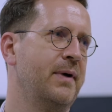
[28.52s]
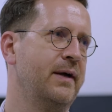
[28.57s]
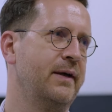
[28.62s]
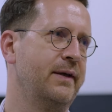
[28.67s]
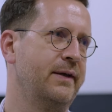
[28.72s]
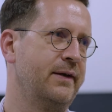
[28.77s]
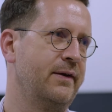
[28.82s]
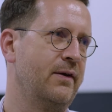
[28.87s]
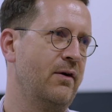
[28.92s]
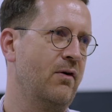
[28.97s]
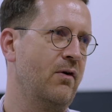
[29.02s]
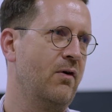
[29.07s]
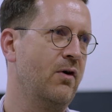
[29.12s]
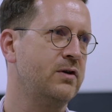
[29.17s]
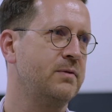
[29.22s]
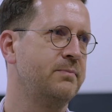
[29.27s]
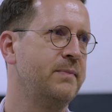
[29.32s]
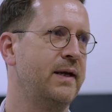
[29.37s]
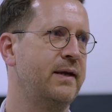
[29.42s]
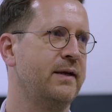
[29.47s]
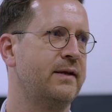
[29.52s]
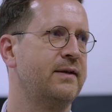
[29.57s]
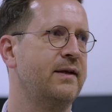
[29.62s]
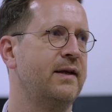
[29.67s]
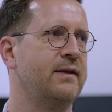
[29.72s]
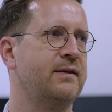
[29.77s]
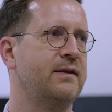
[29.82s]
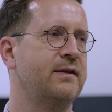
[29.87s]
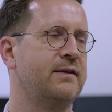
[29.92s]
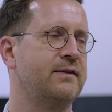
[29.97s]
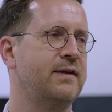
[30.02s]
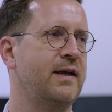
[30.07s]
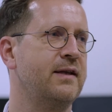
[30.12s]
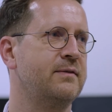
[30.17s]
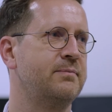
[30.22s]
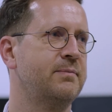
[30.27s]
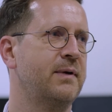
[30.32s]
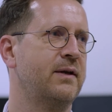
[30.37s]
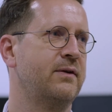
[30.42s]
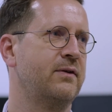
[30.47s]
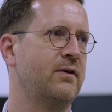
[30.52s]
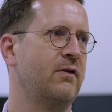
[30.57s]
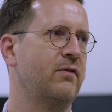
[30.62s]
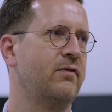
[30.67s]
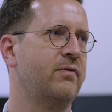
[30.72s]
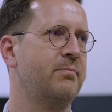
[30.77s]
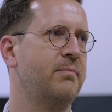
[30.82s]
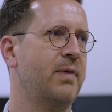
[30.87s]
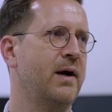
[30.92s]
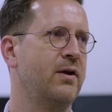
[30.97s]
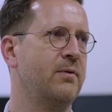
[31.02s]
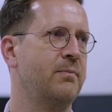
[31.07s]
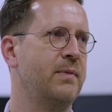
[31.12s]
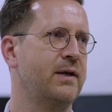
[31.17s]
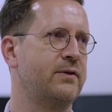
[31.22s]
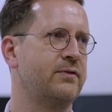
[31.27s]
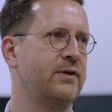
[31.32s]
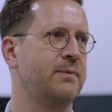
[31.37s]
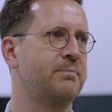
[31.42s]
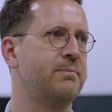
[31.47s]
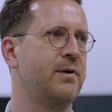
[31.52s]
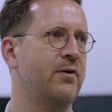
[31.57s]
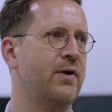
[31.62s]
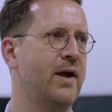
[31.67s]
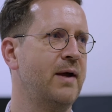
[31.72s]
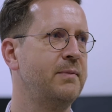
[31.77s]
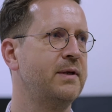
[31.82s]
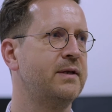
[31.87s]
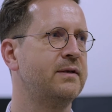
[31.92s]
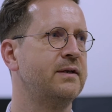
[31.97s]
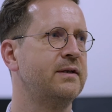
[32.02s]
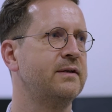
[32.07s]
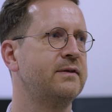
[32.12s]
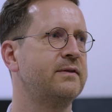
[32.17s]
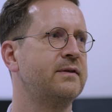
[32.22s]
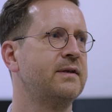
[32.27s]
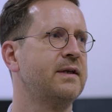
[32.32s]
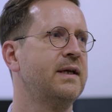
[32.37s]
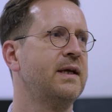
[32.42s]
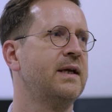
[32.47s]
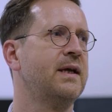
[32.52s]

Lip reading: and automatic assessment of biometric parameters,